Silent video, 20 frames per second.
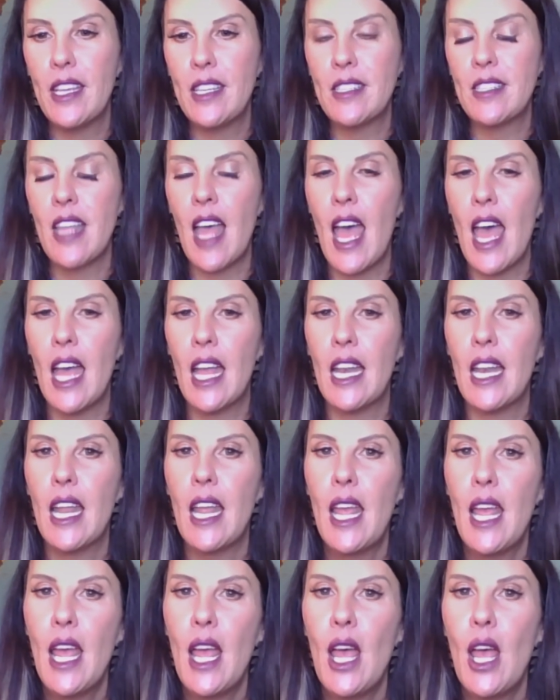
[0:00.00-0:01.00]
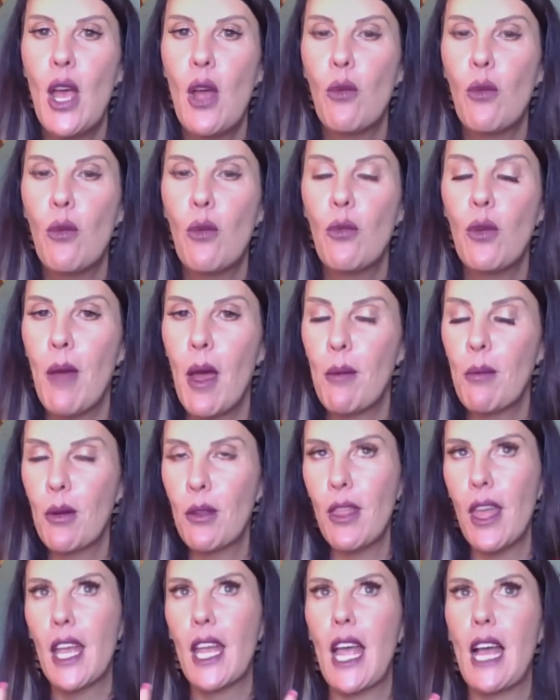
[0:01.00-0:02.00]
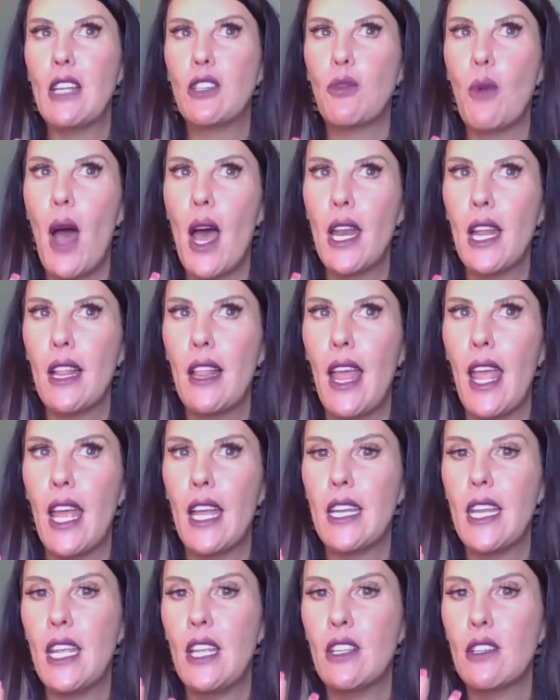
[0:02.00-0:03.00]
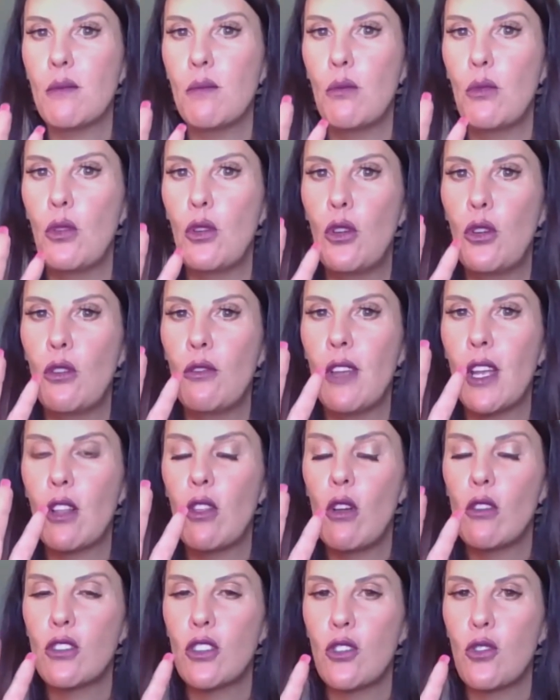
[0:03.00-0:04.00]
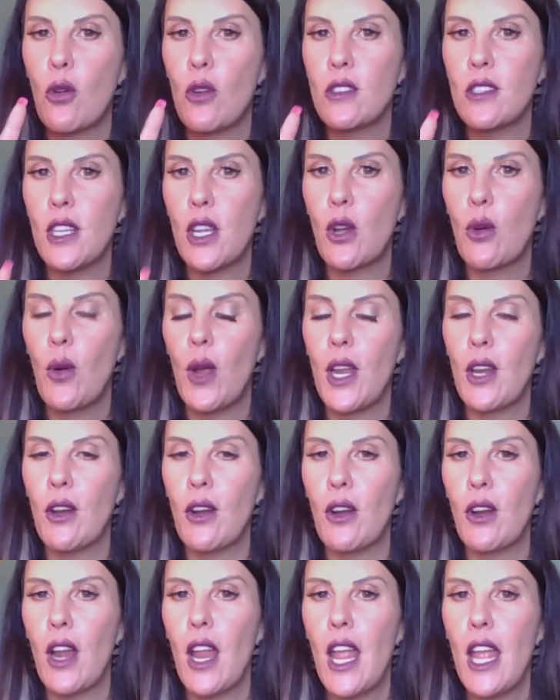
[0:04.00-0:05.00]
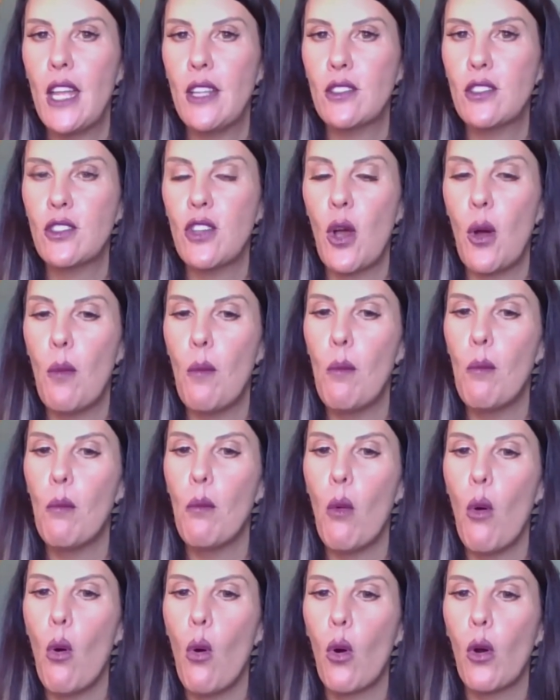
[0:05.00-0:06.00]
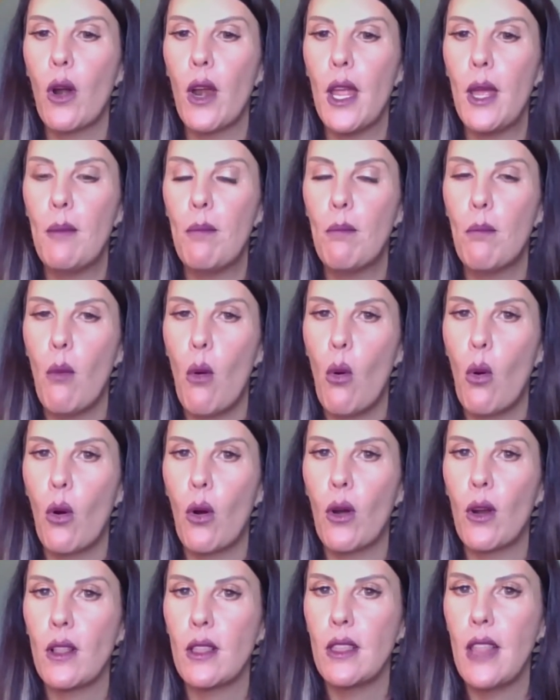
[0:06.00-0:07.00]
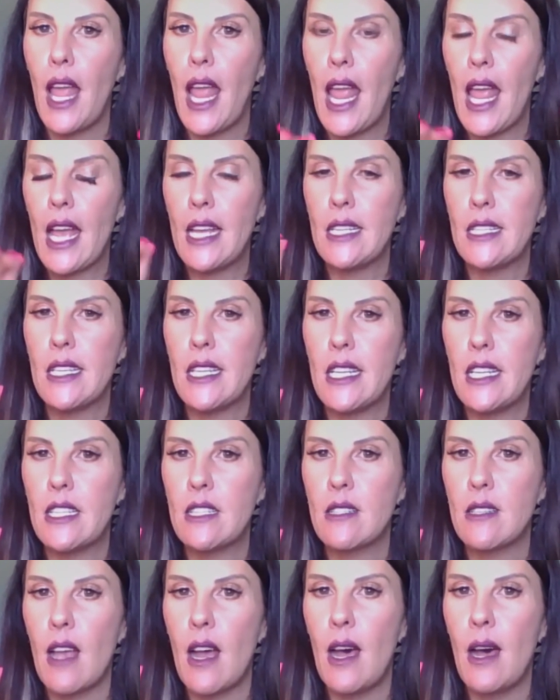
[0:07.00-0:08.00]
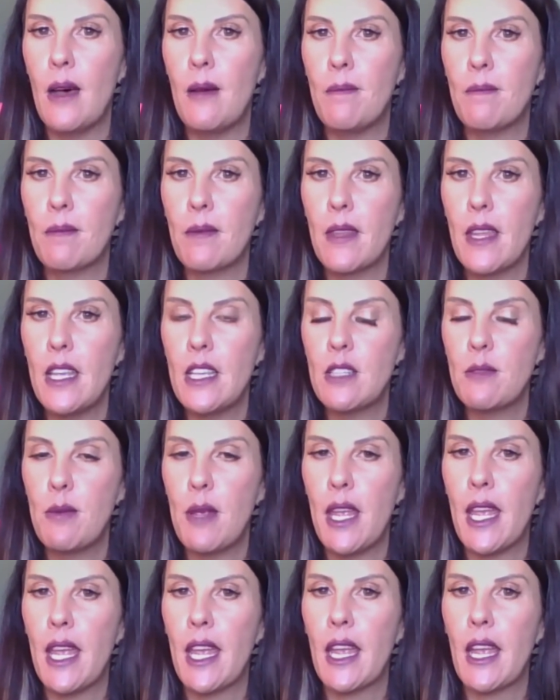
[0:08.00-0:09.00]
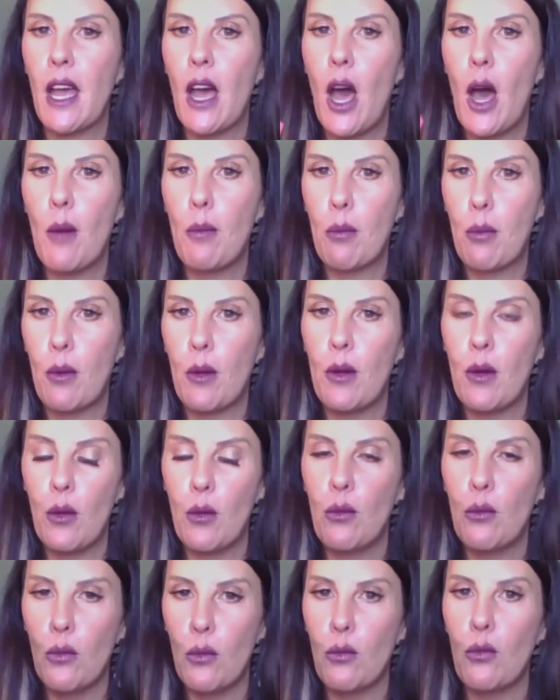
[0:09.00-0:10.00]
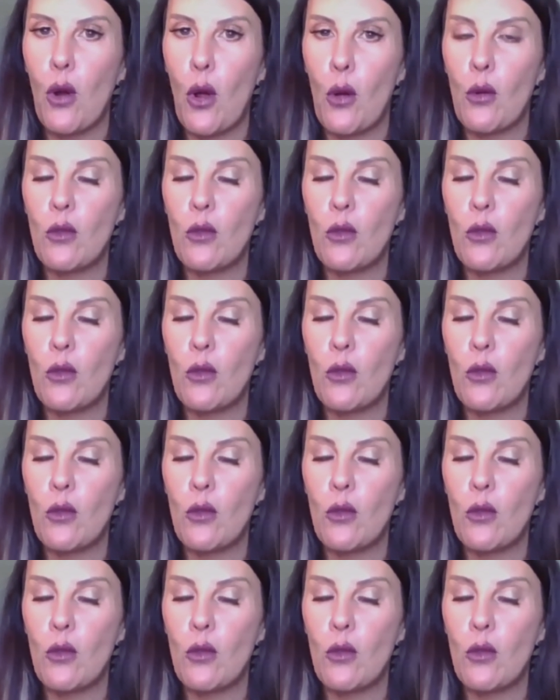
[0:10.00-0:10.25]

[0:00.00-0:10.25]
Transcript: that remember that Gondwanaland is moving closer towards the equator, and so more and more land is being uprose